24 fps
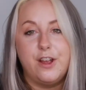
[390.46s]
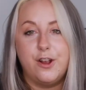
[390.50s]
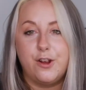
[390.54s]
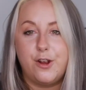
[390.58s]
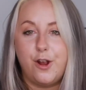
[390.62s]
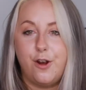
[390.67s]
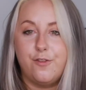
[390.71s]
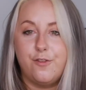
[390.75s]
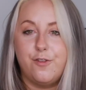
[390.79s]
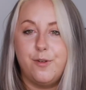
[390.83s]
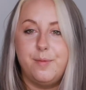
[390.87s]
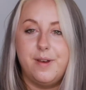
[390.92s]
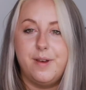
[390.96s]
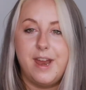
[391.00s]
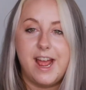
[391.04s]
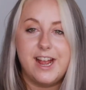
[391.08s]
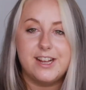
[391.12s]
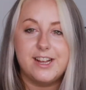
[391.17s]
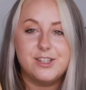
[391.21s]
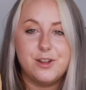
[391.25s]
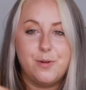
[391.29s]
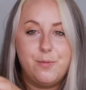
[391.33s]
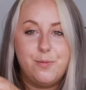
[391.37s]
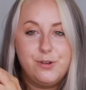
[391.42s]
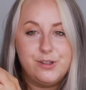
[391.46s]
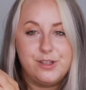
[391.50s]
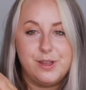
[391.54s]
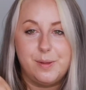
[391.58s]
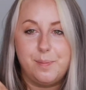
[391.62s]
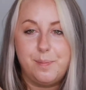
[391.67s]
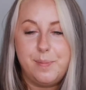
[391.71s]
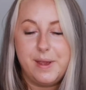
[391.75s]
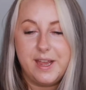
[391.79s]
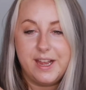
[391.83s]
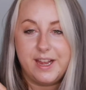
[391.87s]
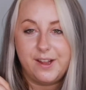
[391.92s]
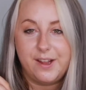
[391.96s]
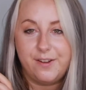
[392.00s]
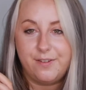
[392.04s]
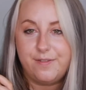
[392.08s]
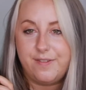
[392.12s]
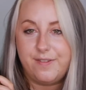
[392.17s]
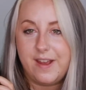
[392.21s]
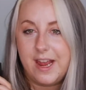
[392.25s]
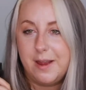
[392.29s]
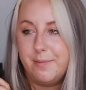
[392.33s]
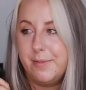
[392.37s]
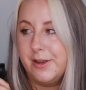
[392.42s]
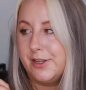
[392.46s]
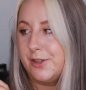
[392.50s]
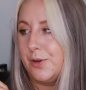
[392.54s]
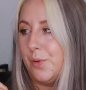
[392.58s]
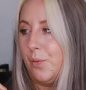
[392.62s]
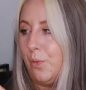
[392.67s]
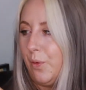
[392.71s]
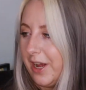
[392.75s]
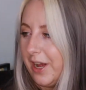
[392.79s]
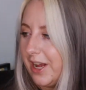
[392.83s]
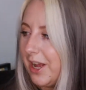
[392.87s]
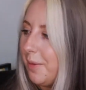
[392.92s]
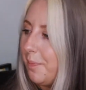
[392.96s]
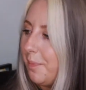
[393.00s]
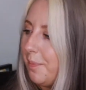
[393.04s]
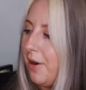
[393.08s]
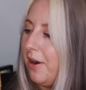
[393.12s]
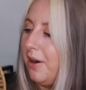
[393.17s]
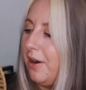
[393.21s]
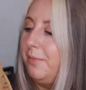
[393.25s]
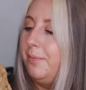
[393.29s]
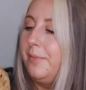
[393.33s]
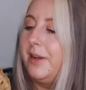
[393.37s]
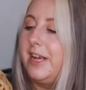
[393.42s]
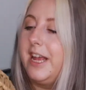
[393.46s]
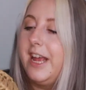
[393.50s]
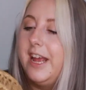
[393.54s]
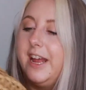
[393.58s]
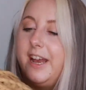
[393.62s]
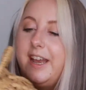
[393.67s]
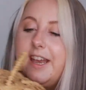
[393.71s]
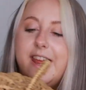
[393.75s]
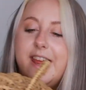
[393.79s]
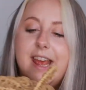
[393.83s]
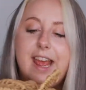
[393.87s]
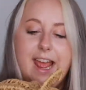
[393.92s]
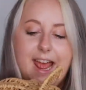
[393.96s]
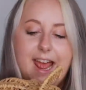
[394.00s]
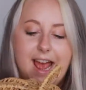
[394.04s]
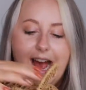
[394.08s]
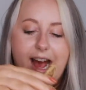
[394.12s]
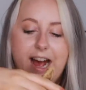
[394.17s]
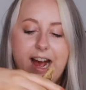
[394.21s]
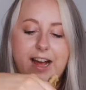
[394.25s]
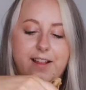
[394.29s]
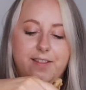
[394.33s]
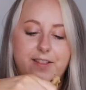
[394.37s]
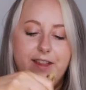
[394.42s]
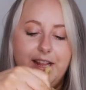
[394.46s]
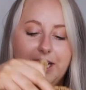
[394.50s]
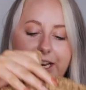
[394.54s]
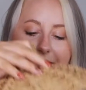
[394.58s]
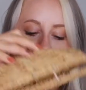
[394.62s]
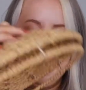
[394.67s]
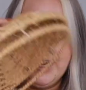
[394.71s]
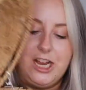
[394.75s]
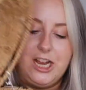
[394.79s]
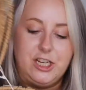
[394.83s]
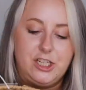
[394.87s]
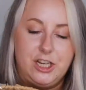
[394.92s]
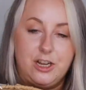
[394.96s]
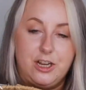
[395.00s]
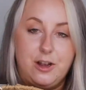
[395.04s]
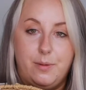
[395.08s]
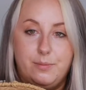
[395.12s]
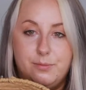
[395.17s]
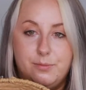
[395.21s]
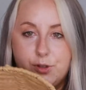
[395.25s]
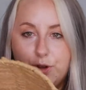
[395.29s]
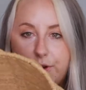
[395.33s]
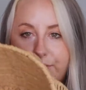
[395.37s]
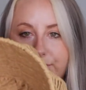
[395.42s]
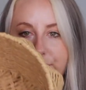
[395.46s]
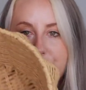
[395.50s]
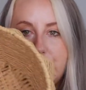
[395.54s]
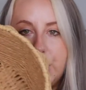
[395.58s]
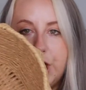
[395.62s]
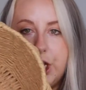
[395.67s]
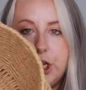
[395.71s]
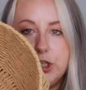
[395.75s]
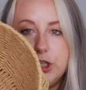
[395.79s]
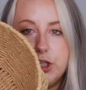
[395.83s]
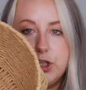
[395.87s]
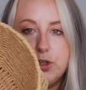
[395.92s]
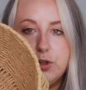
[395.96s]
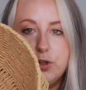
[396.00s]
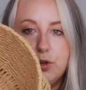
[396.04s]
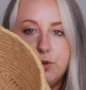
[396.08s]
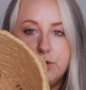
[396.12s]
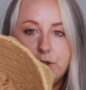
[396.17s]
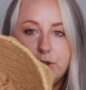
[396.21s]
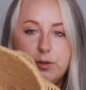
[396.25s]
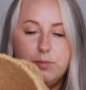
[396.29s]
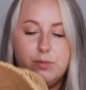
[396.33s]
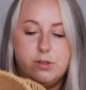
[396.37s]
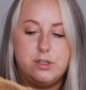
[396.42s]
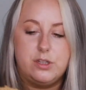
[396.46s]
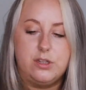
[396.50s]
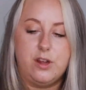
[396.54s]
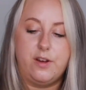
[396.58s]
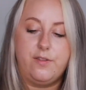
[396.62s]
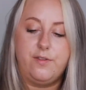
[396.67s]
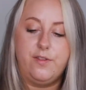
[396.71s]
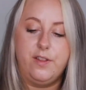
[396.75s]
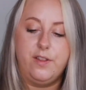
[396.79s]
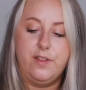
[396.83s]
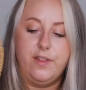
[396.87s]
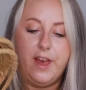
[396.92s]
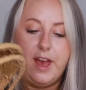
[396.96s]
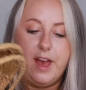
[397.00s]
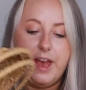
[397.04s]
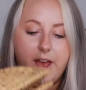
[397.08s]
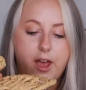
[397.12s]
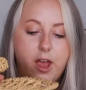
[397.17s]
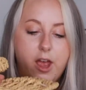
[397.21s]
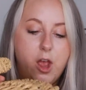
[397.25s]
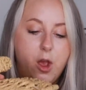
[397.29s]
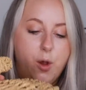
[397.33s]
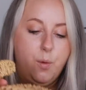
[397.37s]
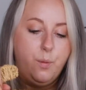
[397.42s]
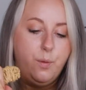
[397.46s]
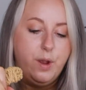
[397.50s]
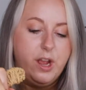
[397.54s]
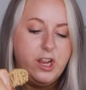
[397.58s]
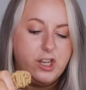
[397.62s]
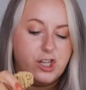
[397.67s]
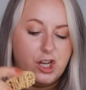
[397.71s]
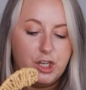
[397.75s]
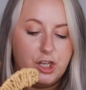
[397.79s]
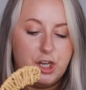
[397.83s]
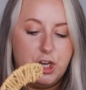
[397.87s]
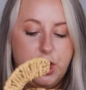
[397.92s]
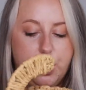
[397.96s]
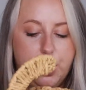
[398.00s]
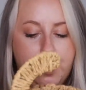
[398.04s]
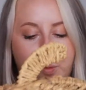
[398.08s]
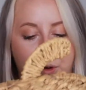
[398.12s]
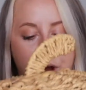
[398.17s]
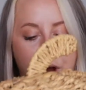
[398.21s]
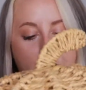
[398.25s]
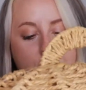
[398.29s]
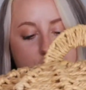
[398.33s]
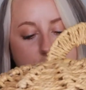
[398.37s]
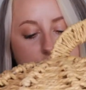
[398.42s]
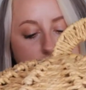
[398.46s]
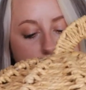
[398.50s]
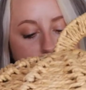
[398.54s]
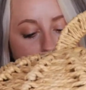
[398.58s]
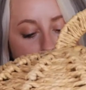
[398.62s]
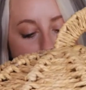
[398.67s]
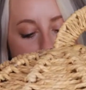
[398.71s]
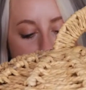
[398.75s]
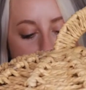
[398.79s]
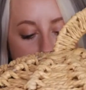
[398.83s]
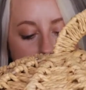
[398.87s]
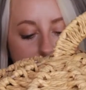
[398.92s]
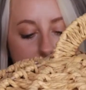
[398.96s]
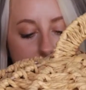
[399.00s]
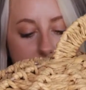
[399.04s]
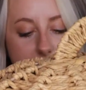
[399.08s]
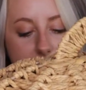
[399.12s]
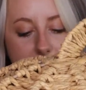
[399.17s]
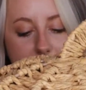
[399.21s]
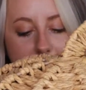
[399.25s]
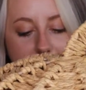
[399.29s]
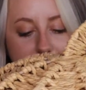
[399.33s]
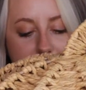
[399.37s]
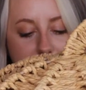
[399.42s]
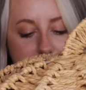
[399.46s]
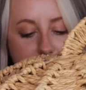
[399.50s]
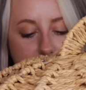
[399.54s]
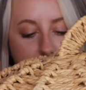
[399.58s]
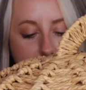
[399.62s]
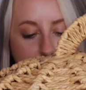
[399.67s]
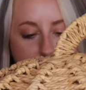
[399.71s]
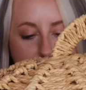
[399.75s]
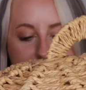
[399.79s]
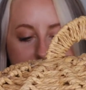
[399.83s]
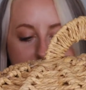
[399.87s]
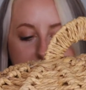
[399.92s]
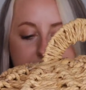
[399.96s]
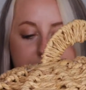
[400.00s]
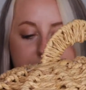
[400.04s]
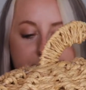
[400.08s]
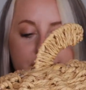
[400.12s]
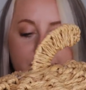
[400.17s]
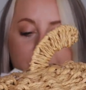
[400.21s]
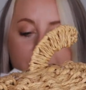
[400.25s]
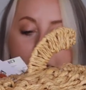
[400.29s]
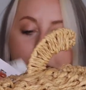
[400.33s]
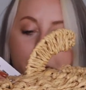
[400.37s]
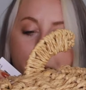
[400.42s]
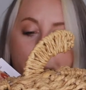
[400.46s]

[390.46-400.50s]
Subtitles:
I got from Next was the big famous wicker pumpkin, and the lid actually comes off so you can store some stuff in there, which I don't know what I'd store in there, to be honest.